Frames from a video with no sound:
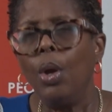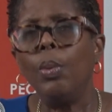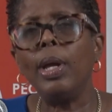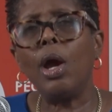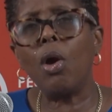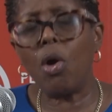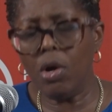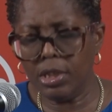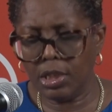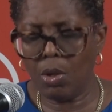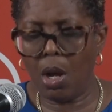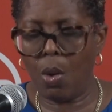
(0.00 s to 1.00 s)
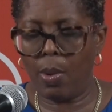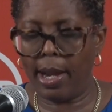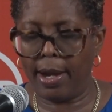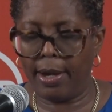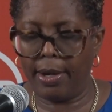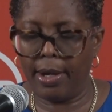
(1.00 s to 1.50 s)
We are also
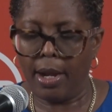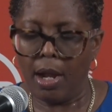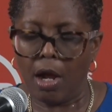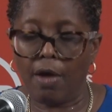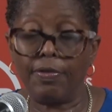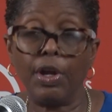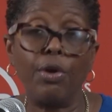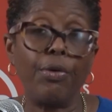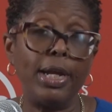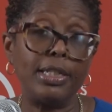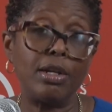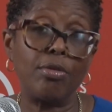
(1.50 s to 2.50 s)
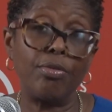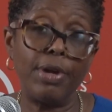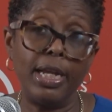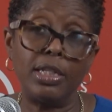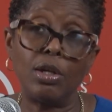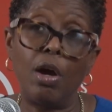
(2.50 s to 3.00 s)
aware of the greater
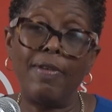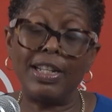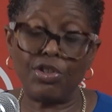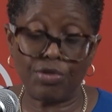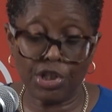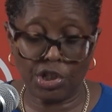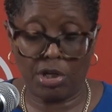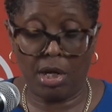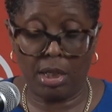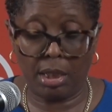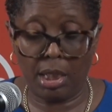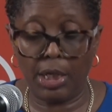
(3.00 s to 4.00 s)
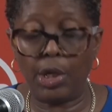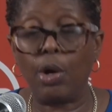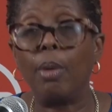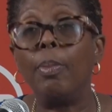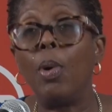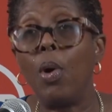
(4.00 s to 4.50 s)
rate of attrition in
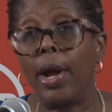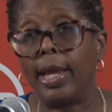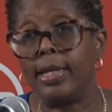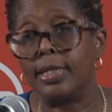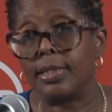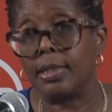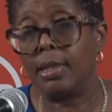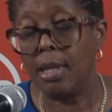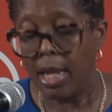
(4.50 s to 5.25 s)
our boys